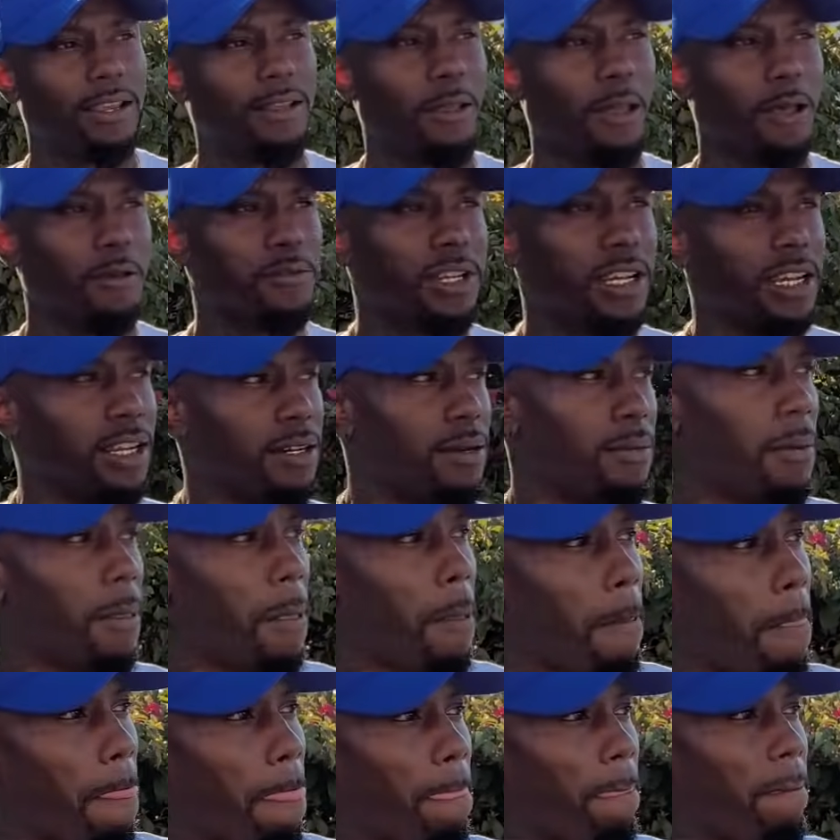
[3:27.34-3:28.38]
you know what I'm saying?
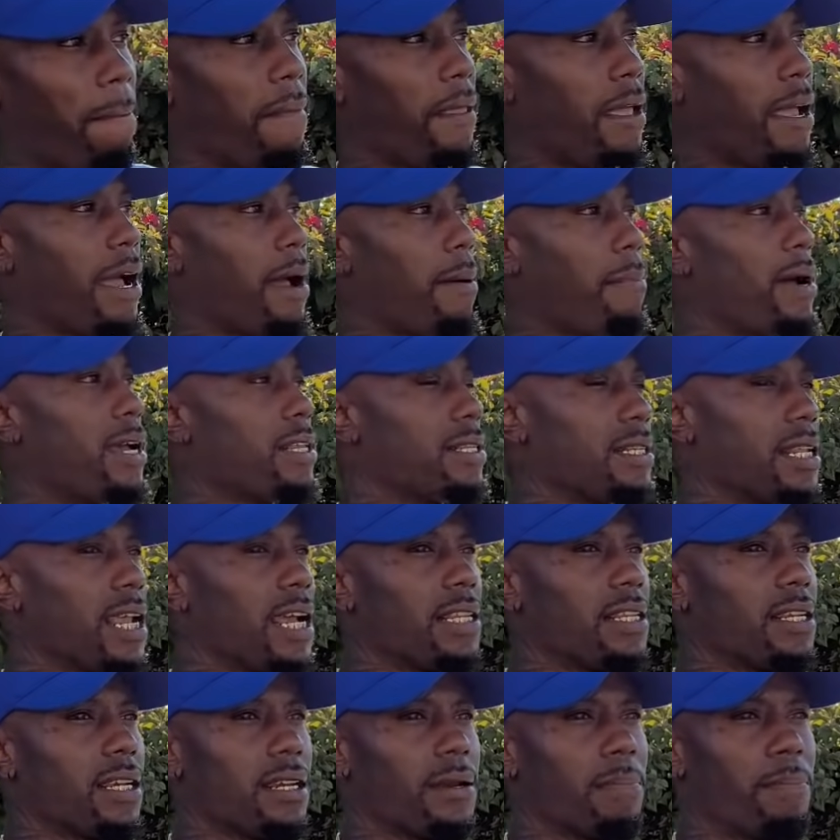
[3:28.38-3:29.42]
I'm not
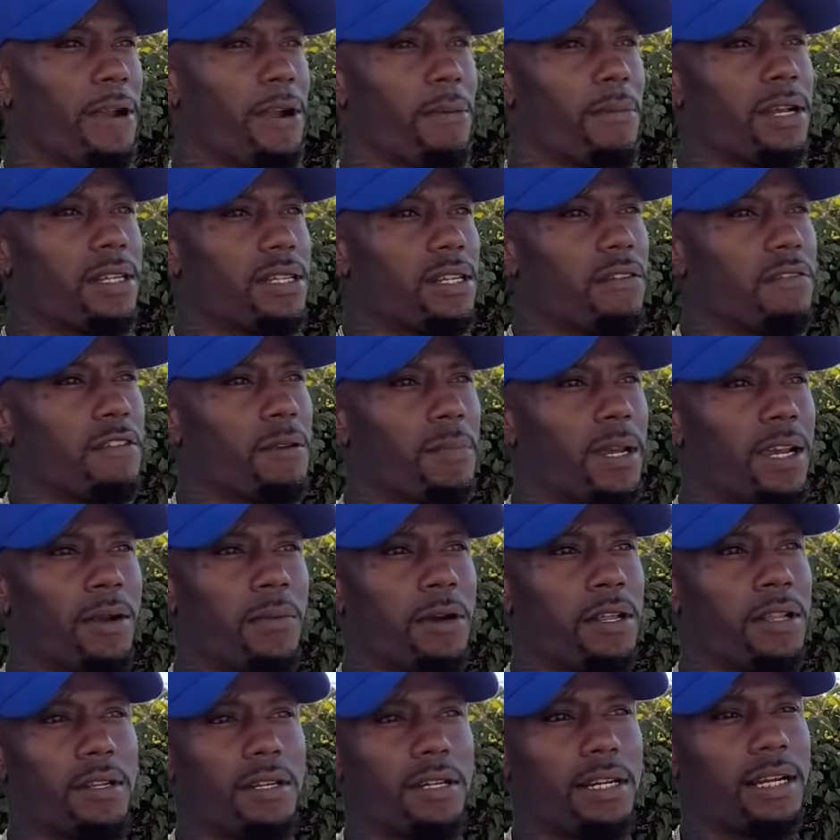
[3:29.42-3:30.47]
to compare myself to
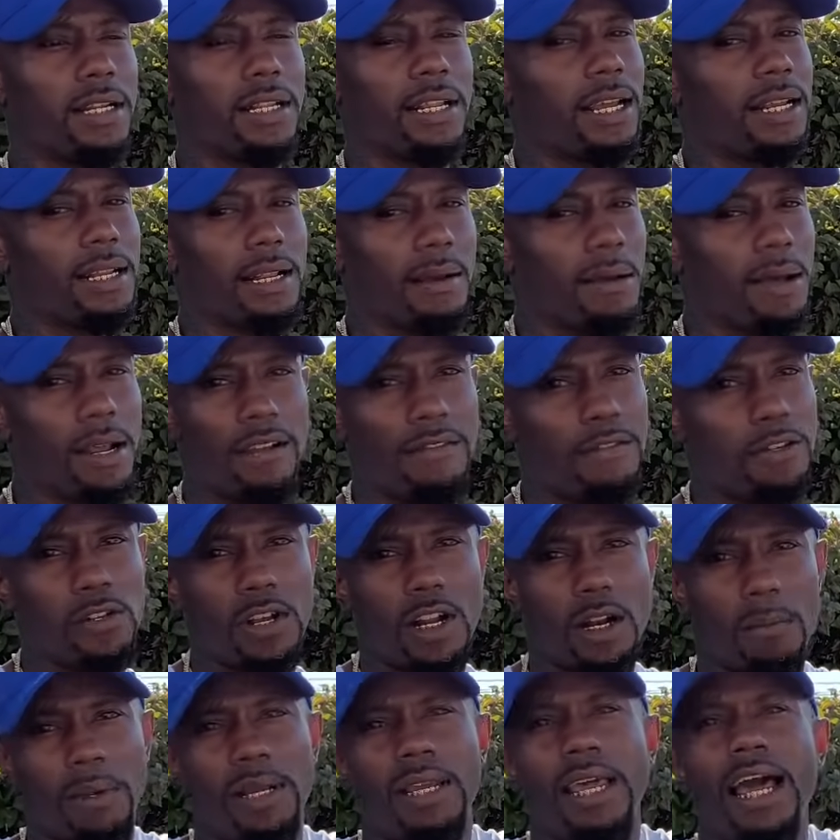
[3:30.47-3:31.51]
Mayweather and then, like, I ain't even
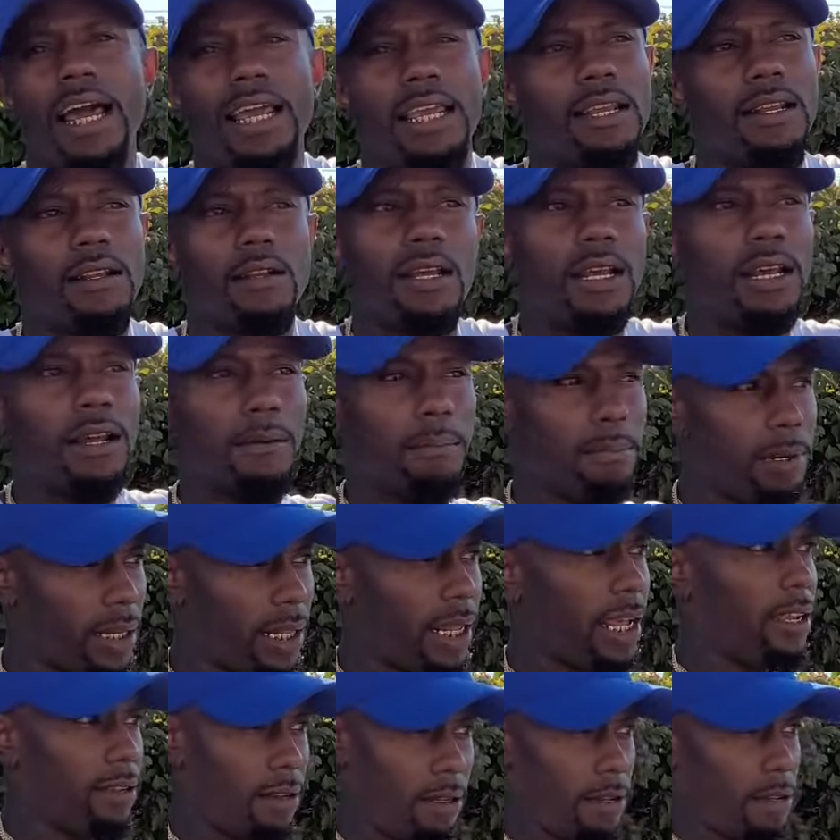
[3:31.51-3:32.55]
trying to be cocky. But,
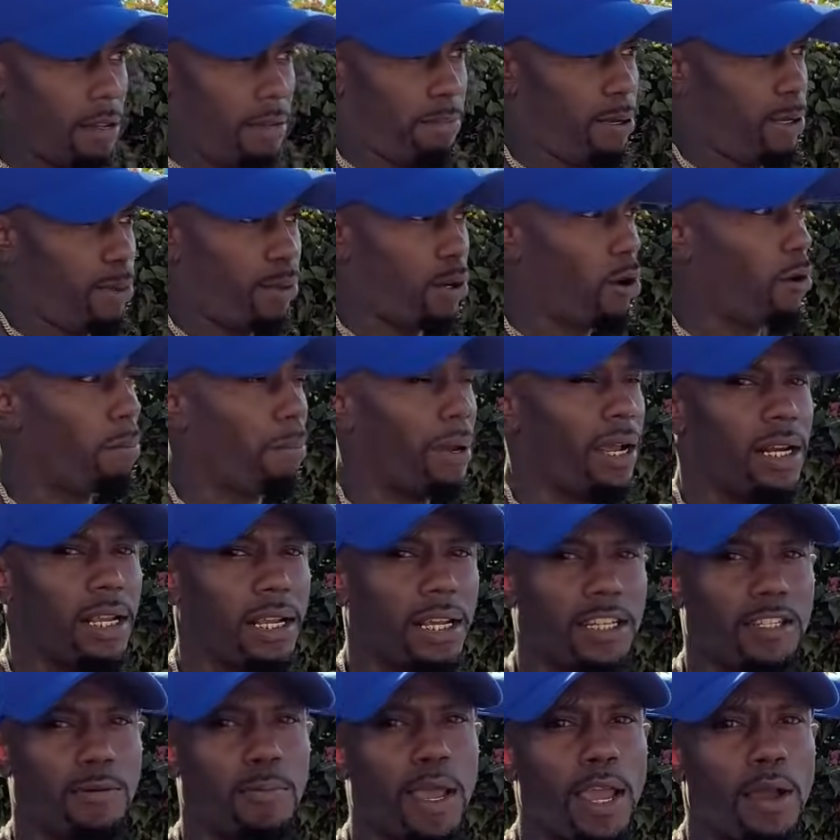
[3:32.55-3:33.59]
like, people don't bet
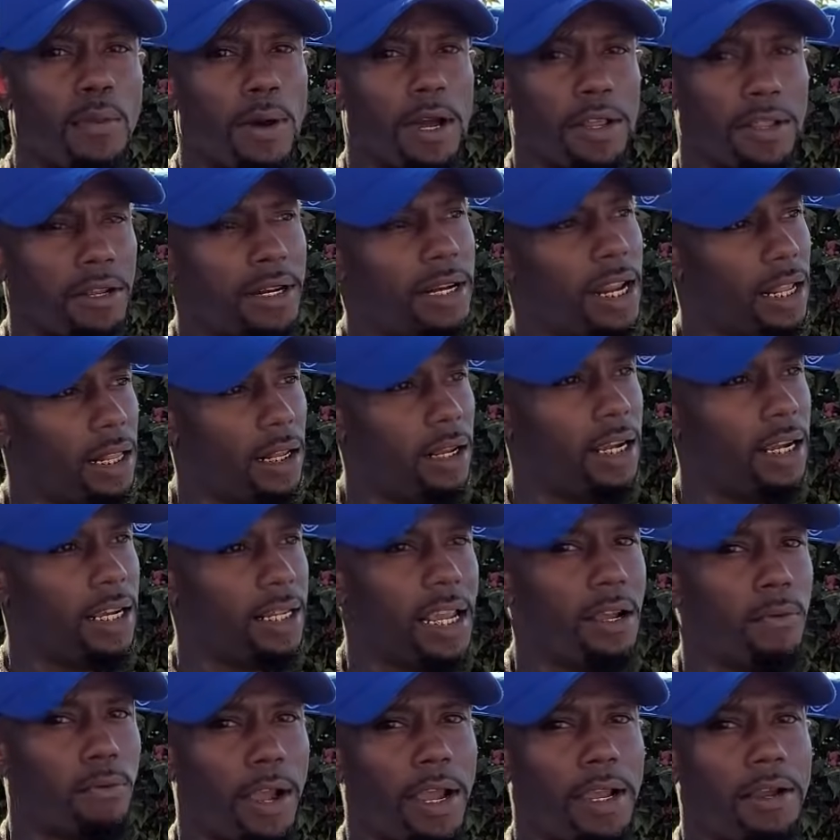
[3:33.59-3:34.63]
against Mayweather and they look at
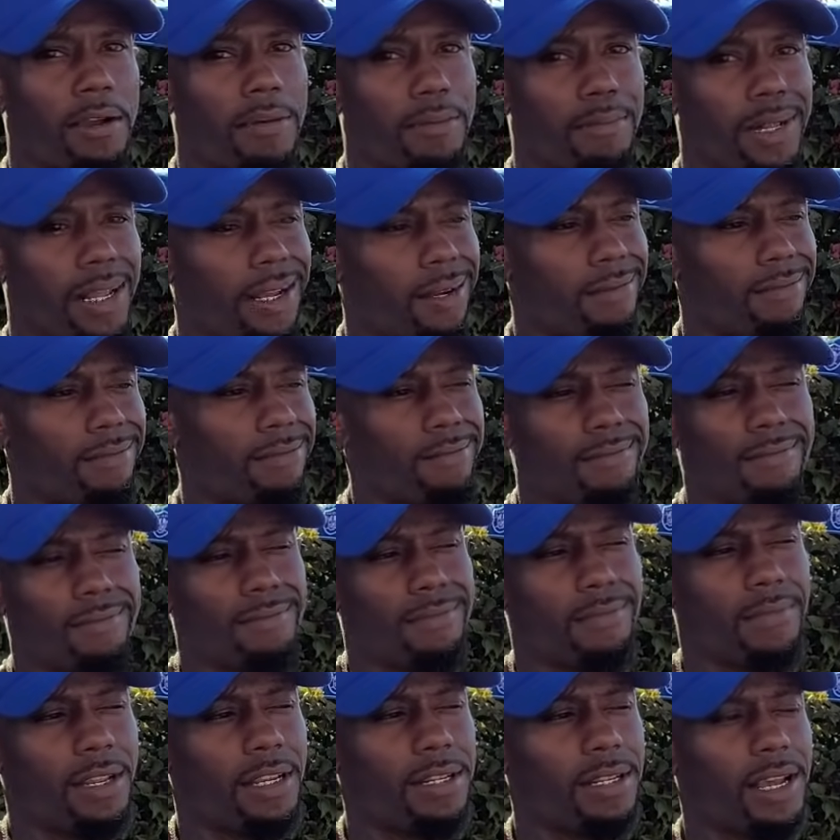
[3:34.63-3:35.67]
that record. Like,
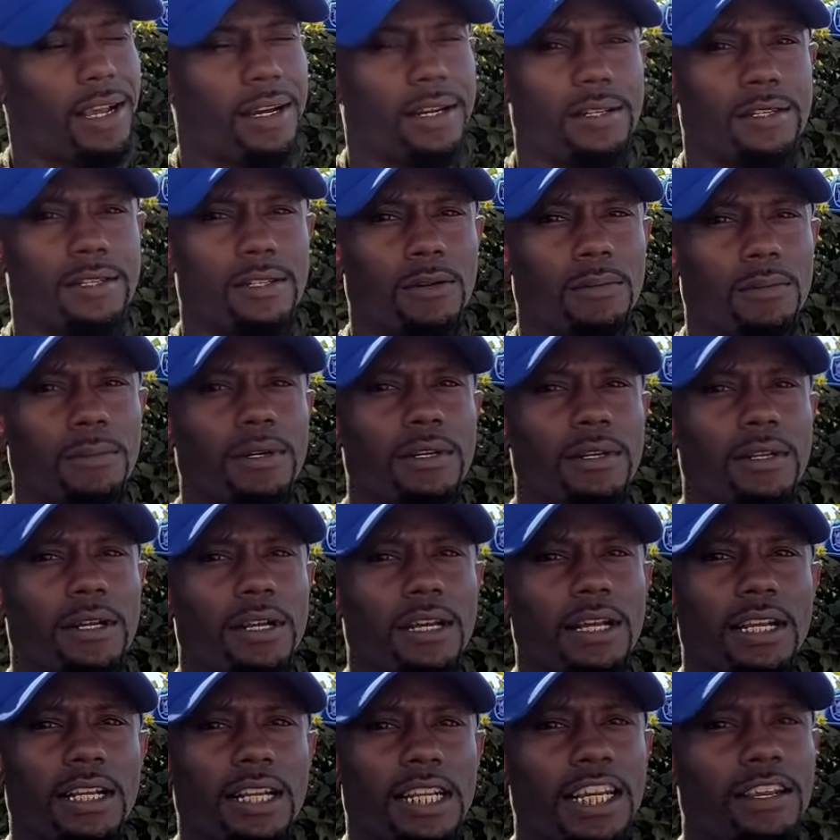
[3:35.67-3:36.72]
that's kind of stupid.
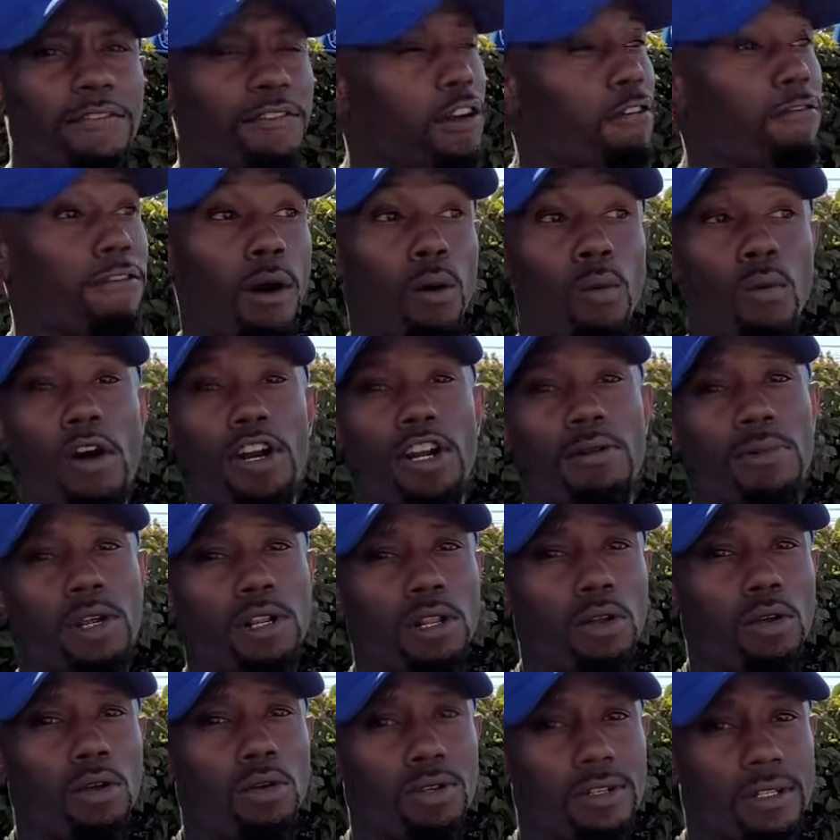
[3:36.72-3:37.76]
Even if I want them to
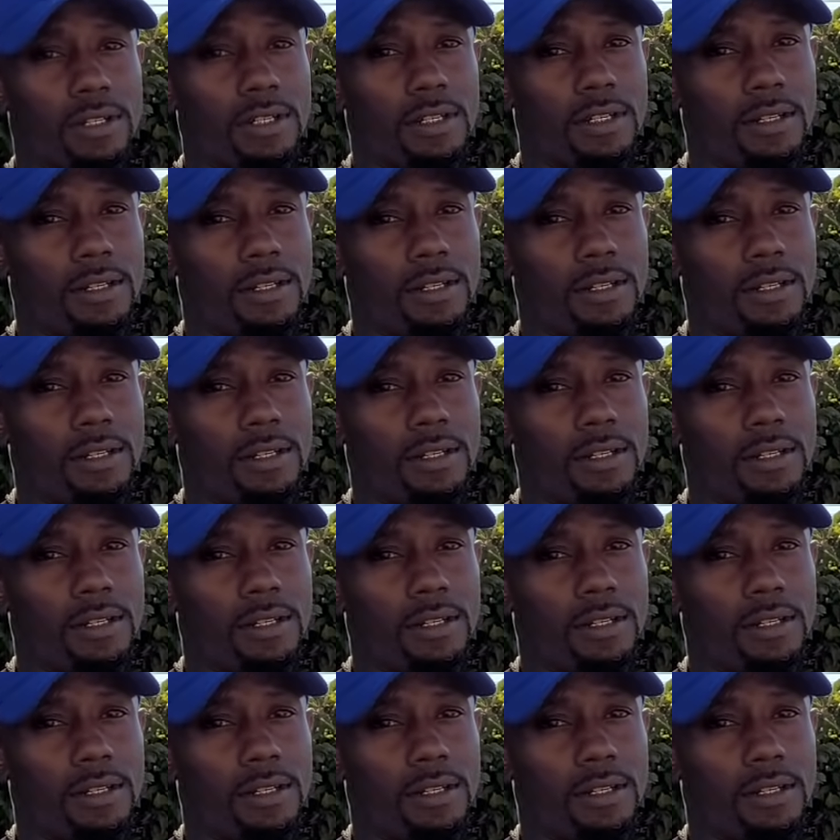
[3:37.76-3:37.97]
lose,